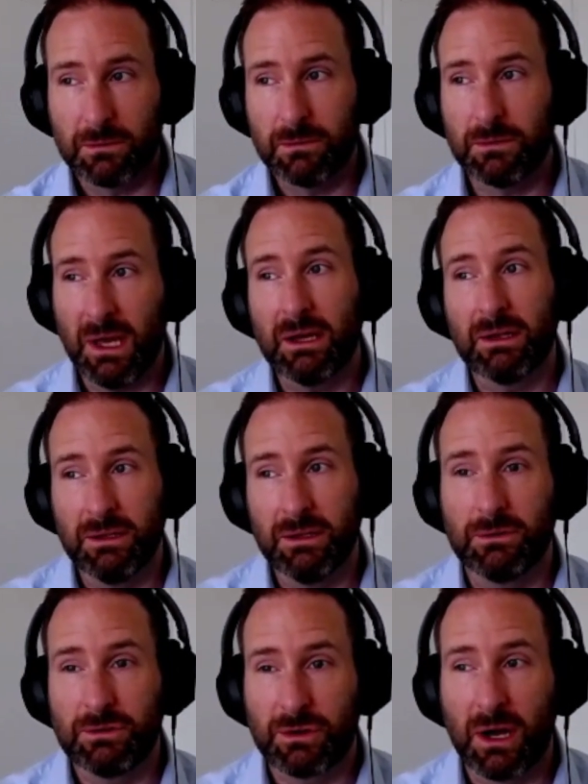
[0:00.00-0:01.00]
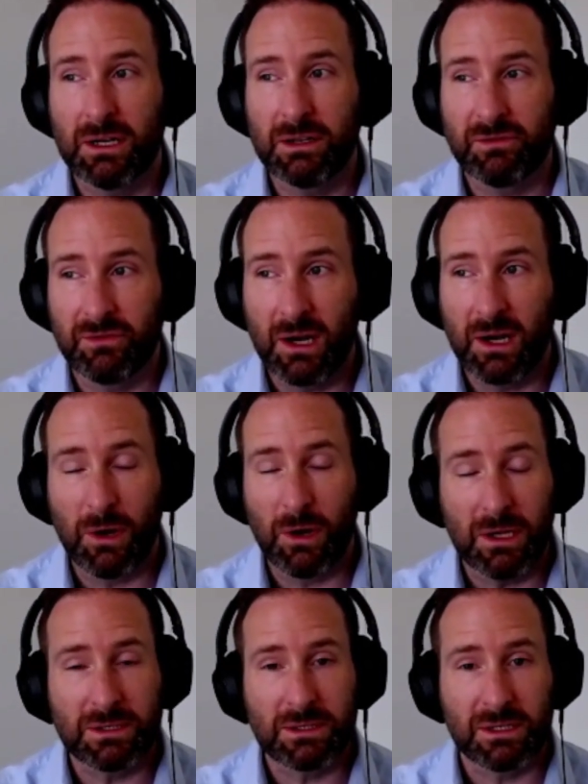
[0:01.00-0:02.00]
yeah, trying to find
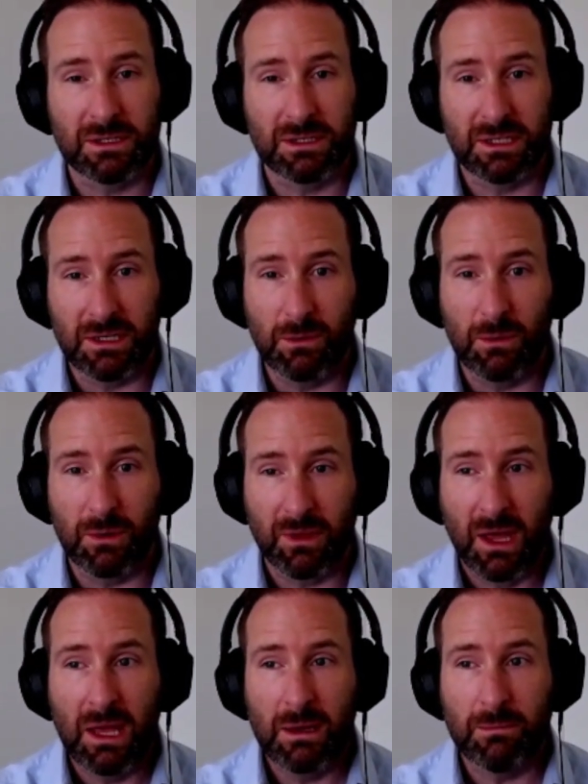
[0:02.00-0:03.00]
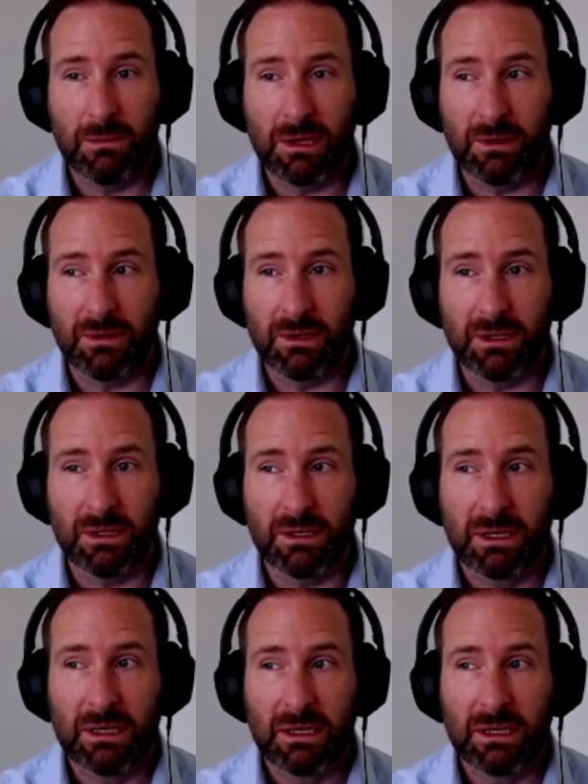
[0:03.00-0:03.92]
ways to deal with maybe the